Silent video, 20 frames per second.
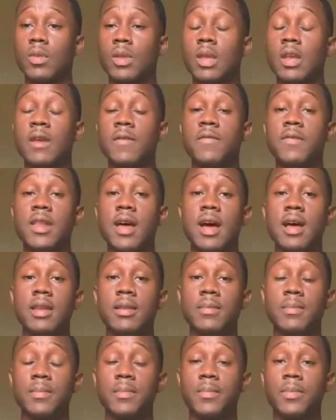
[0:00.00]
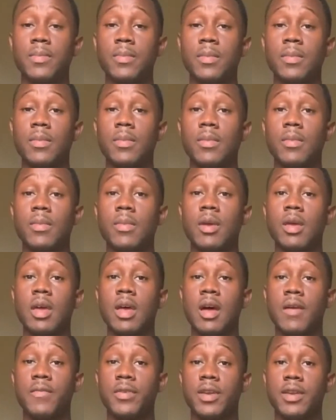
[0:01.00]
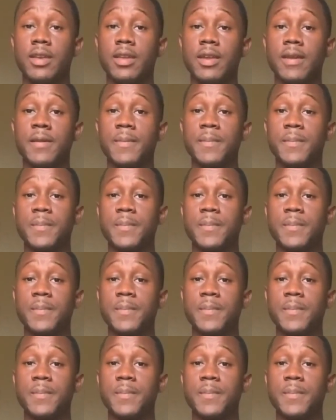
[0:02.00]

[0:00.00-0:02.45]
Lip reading: If not, have a good day.